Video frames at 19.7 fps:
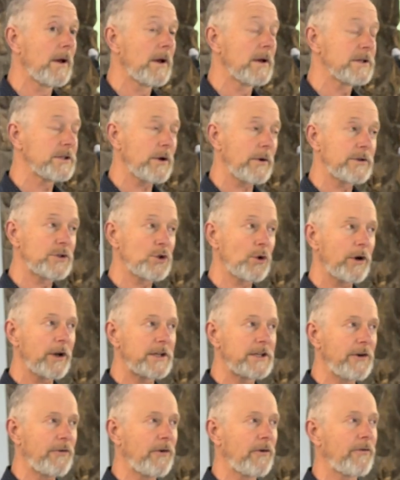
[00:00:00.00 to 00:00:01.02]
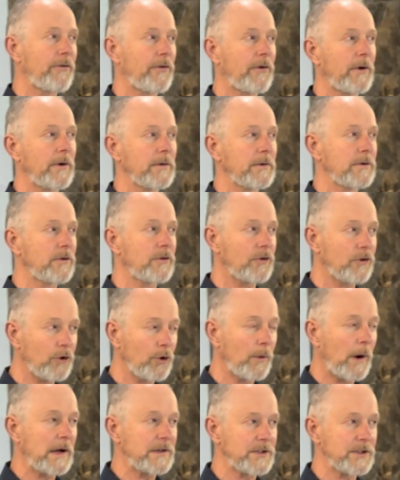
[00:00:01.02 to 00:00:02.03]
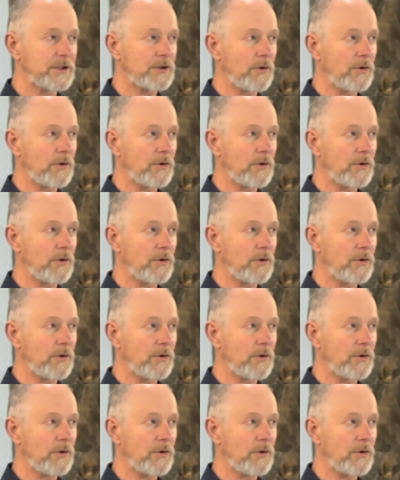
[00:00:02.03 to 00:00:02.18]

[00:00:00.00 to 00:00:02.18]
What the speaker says: So it's sort of different for, to us as